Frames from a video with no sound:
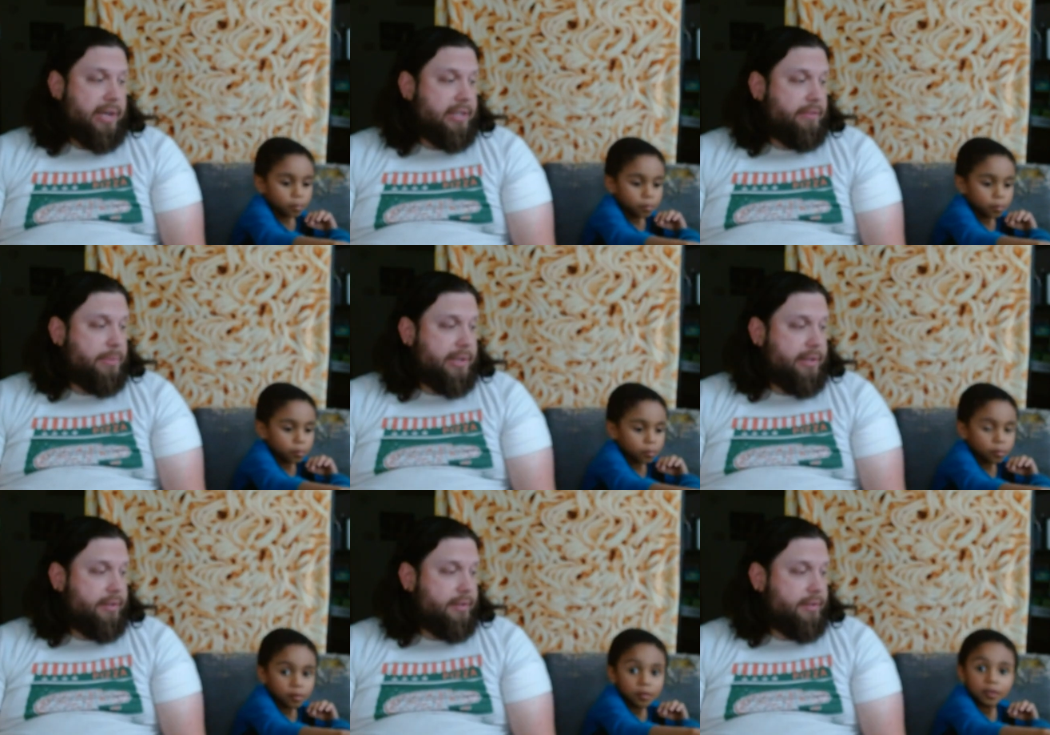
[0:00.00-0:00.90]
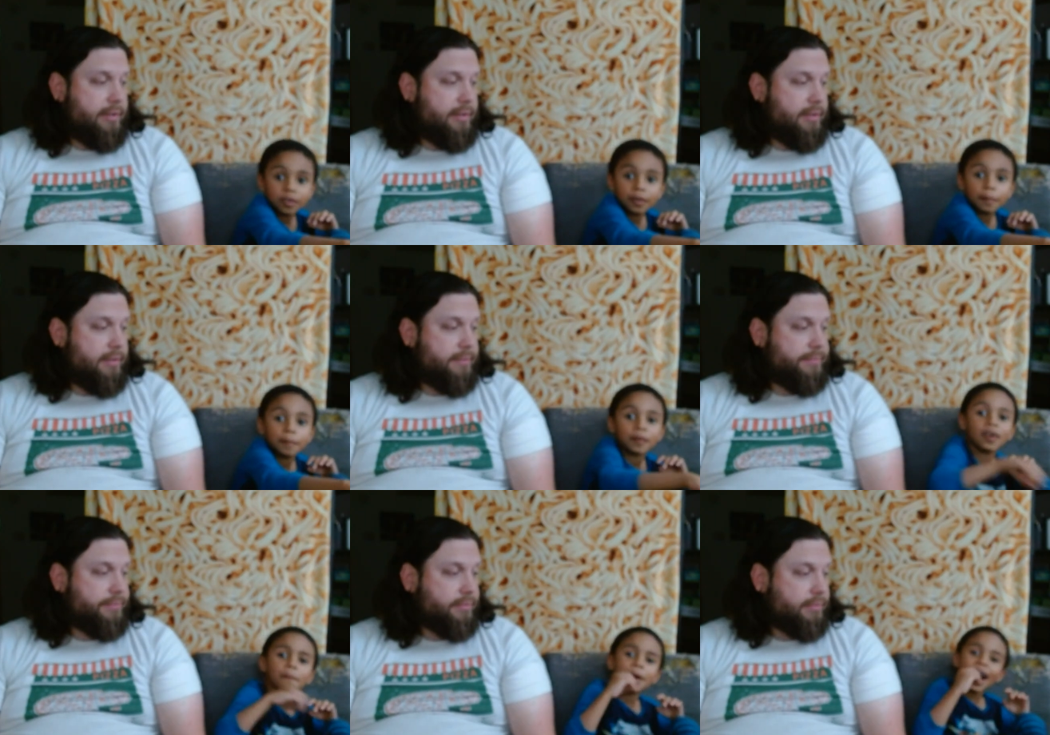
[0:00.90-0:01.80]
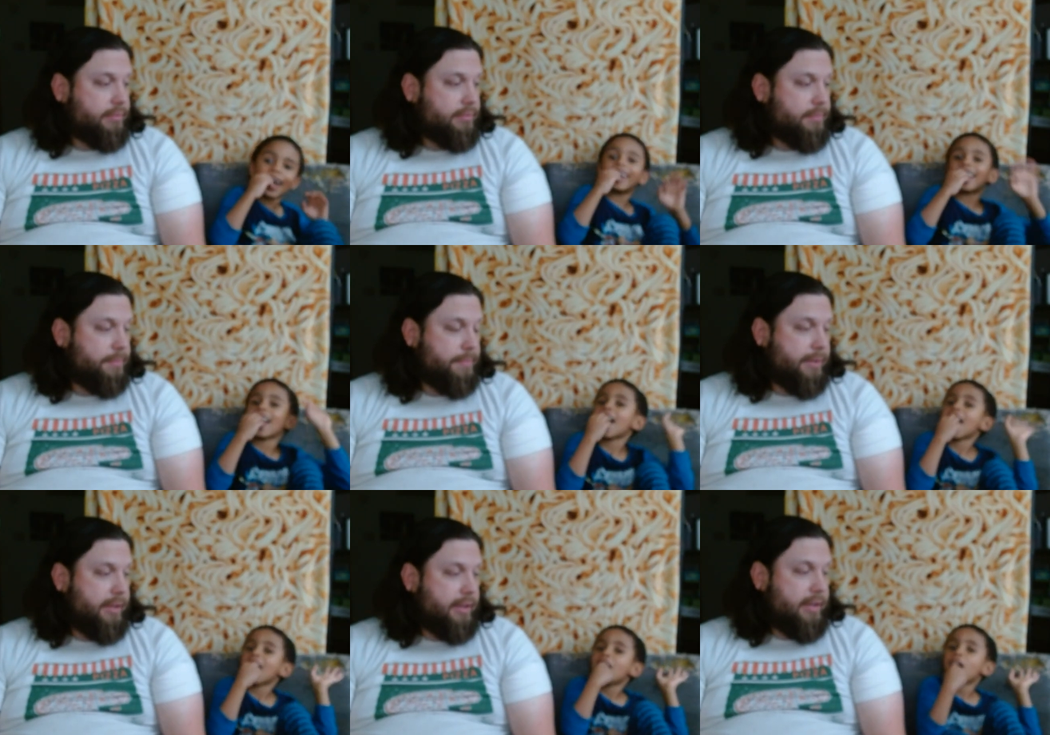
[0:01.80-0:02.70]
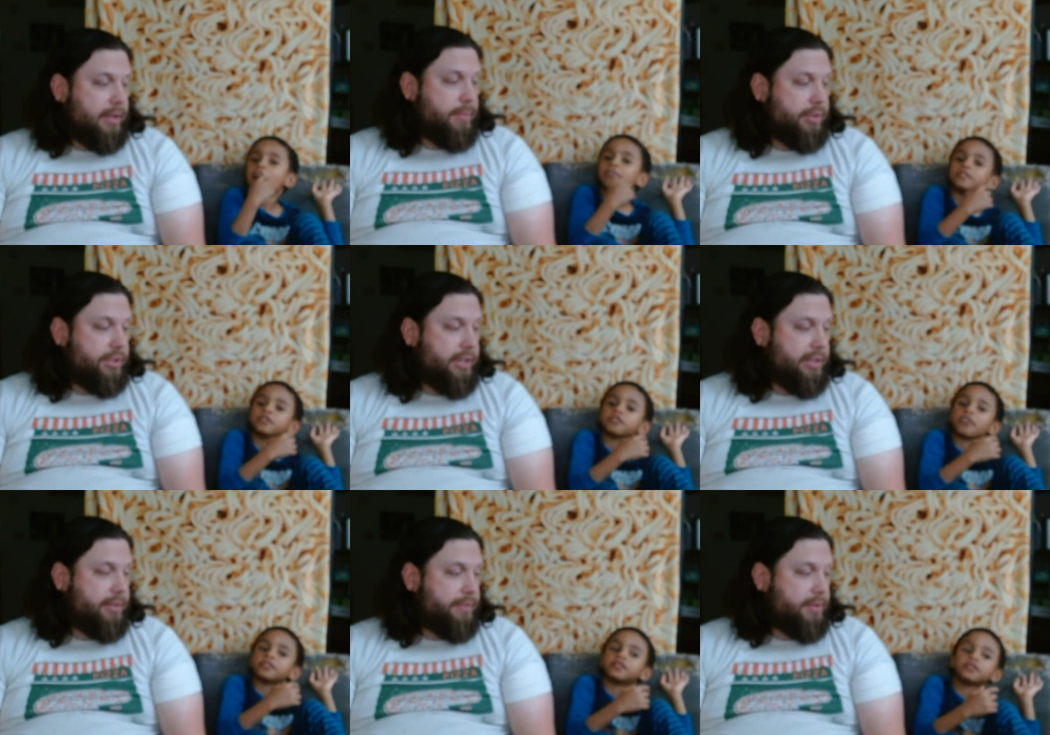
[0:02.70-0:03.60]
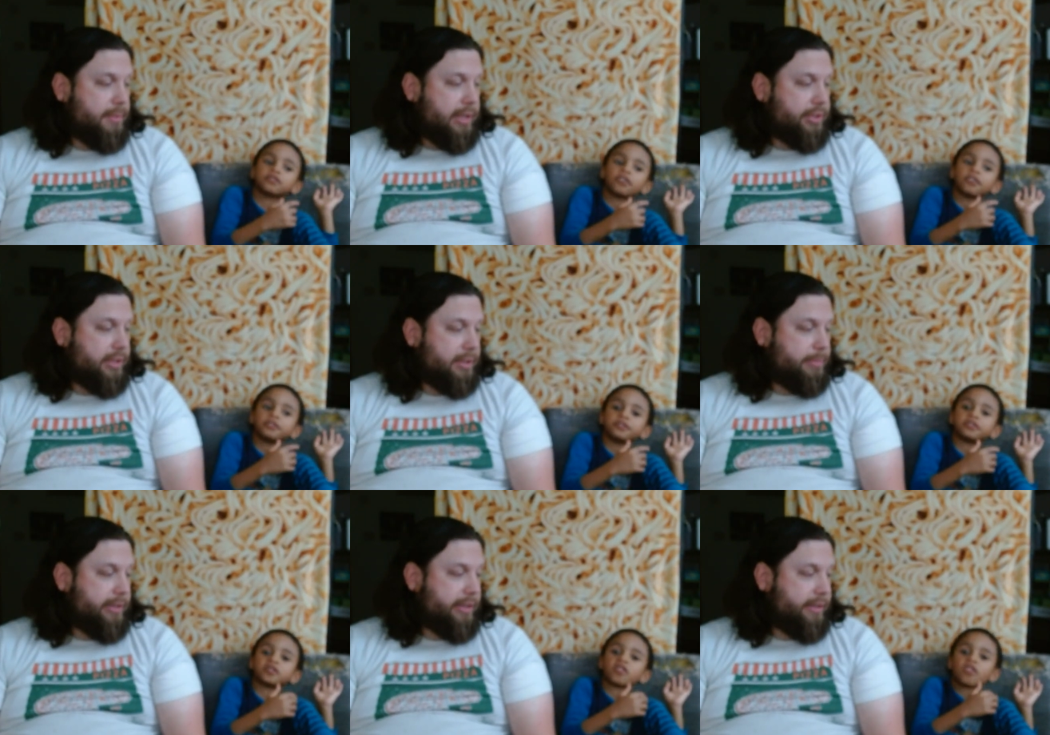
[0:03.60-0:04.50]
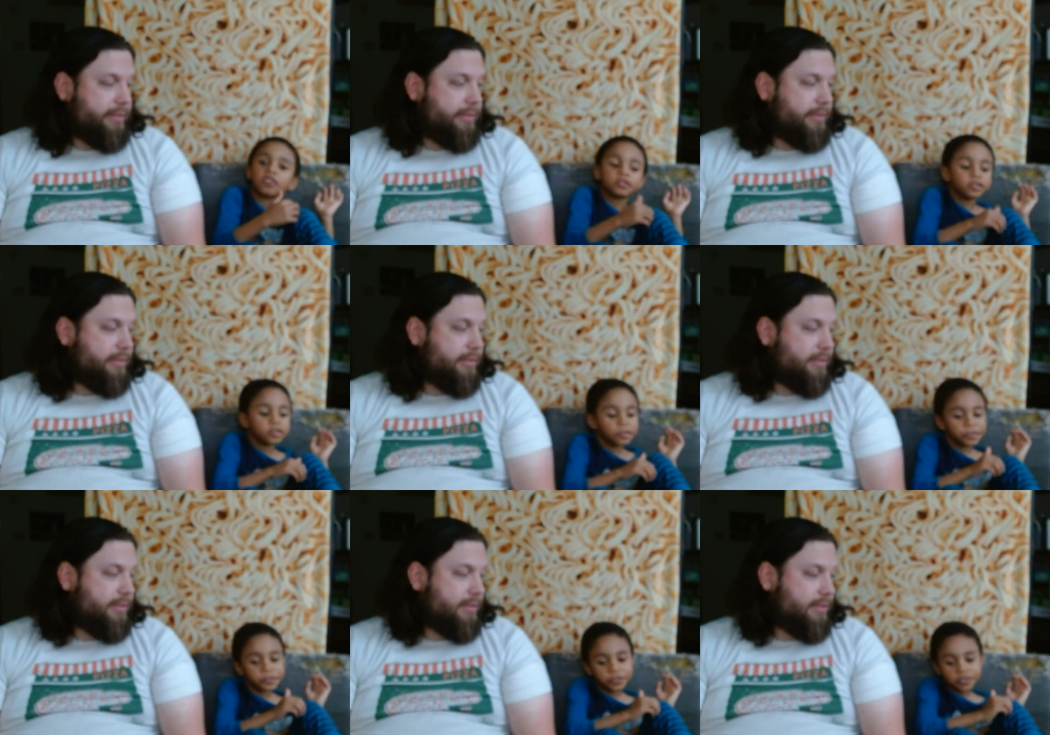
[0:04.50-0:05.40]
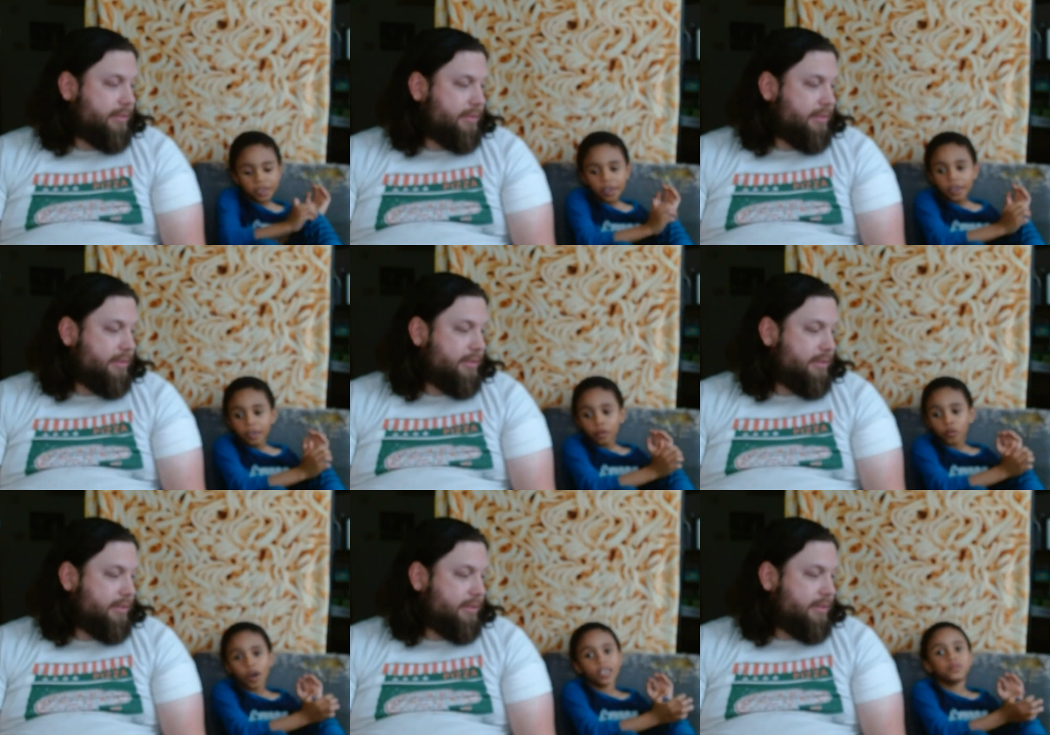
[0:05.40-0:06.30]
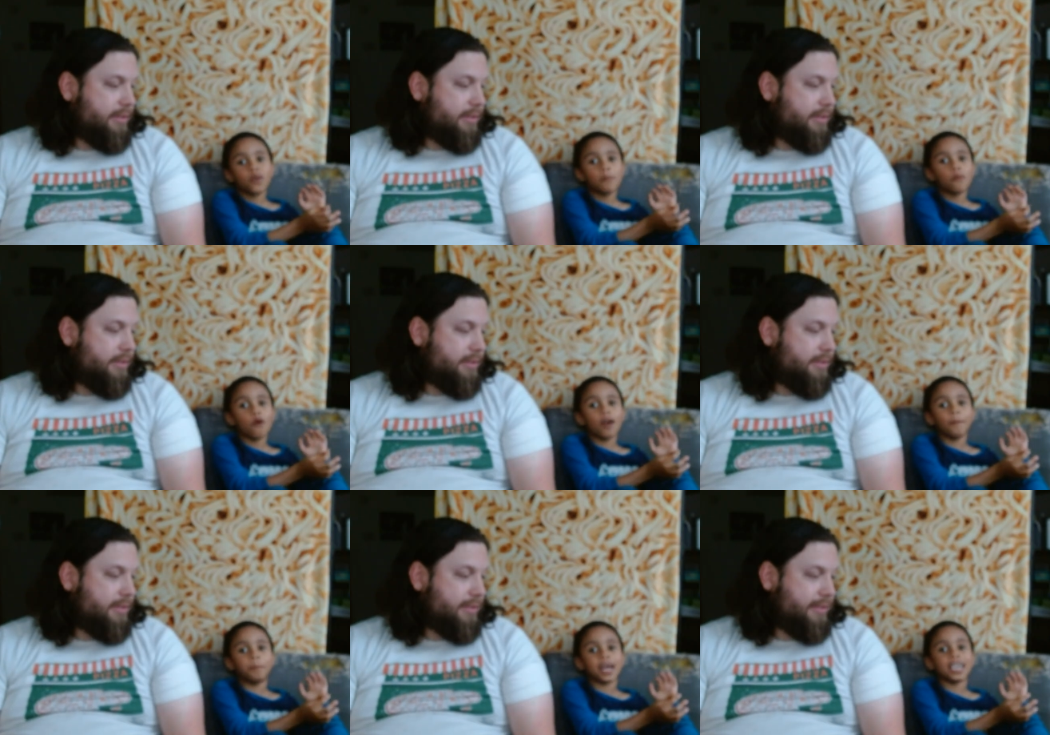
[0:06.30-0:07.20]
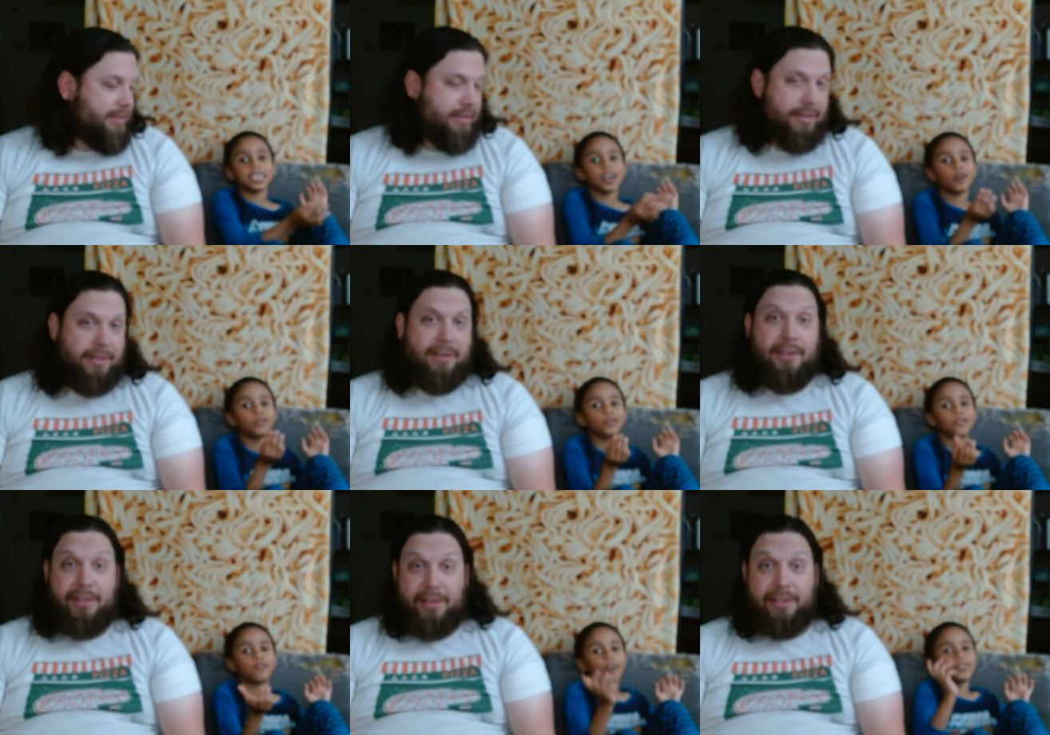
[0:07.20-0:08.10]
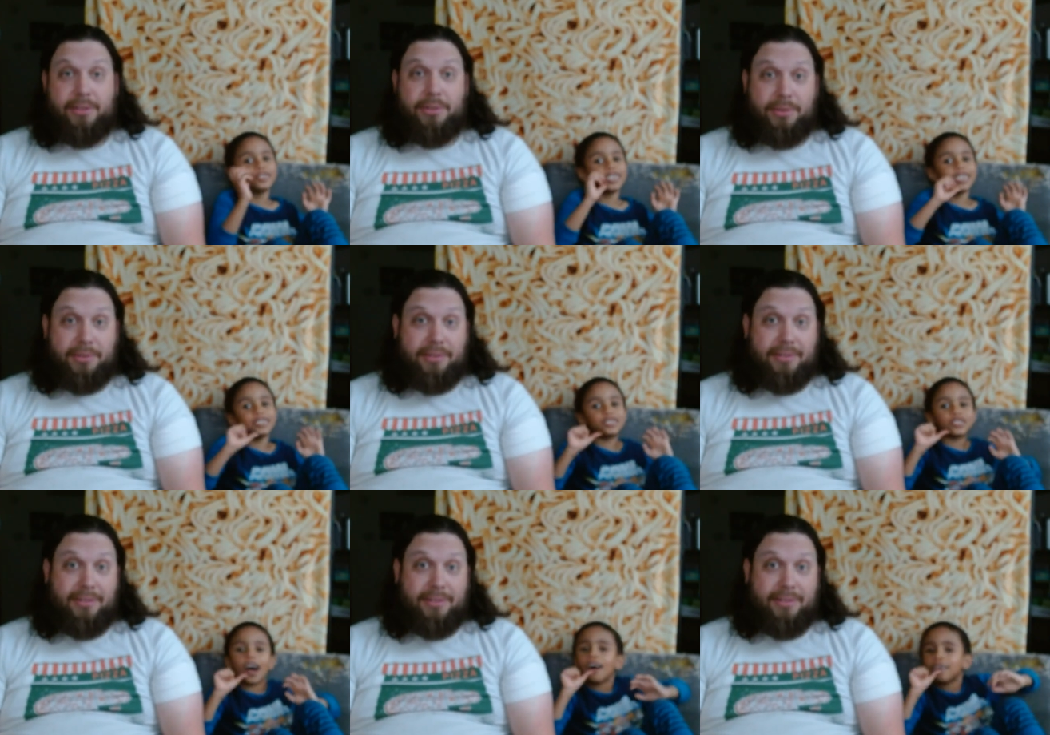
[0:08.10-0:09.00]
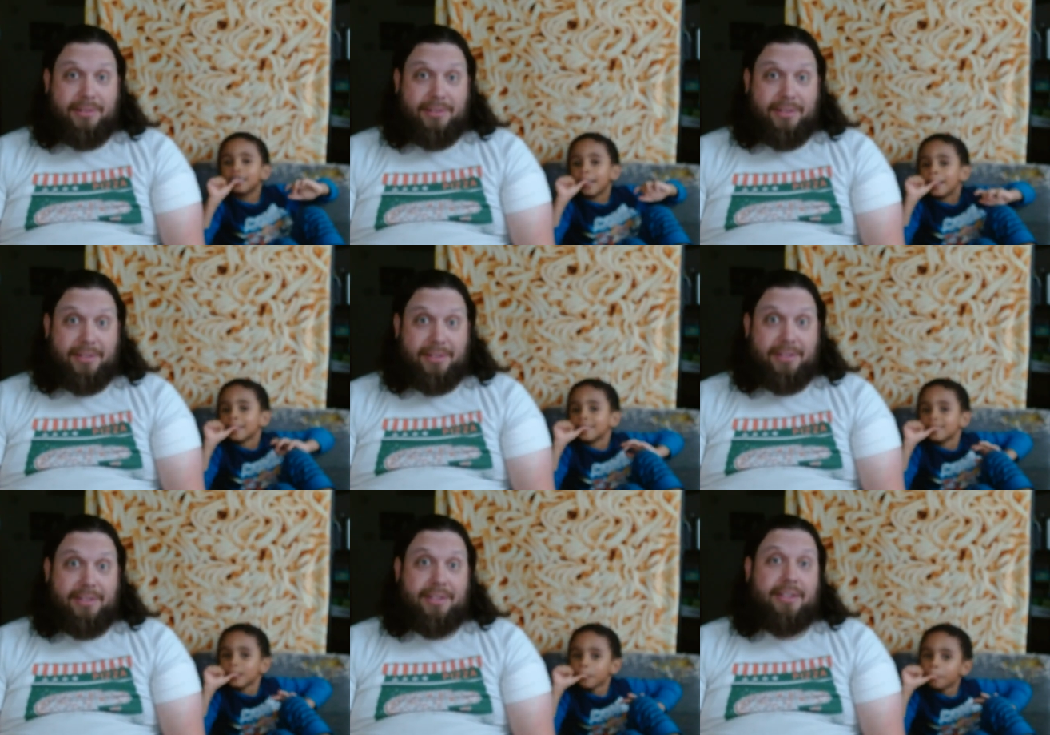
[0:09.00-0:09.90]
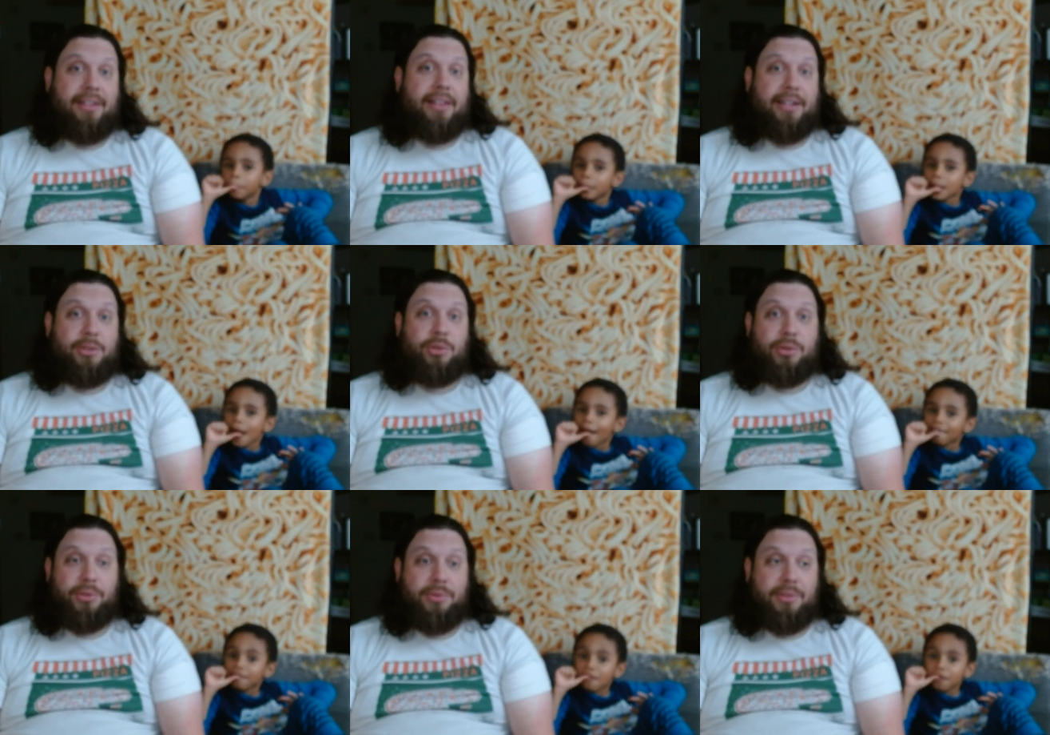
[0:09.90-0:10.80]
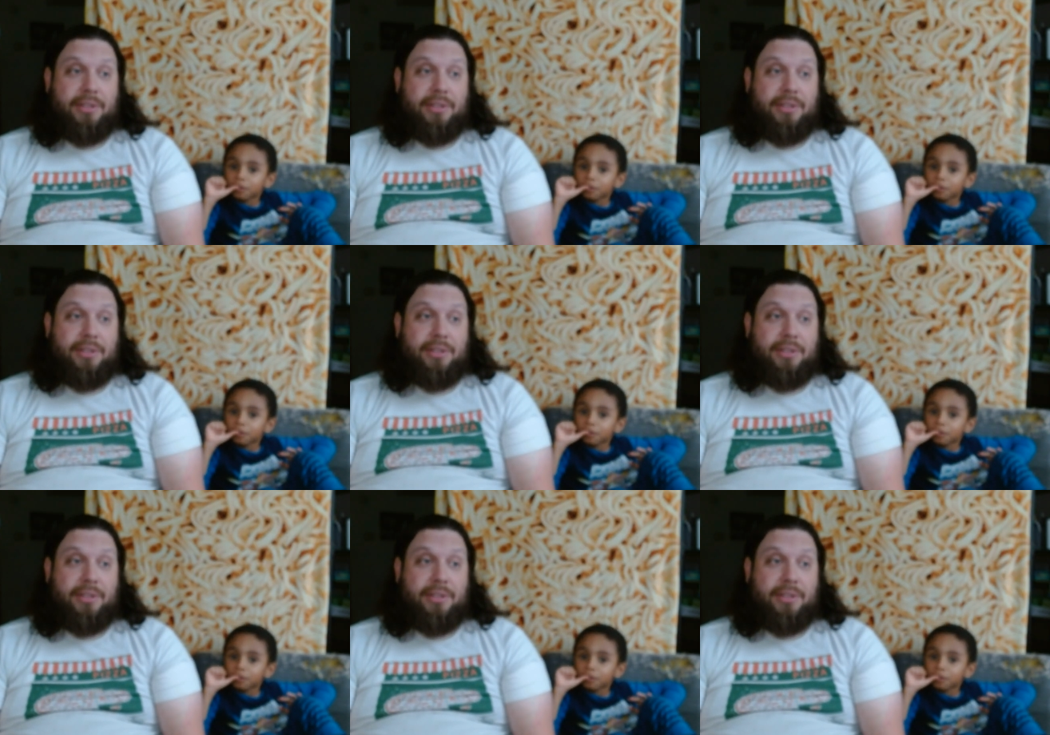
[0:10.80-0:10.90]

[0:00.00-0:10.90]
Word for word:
Speaker 1: to everybody? Goodbye. What should they do if they're watching the video?
Speaker 2: Watch for more videos from That's these chocolates.
Speaker 1: That's true.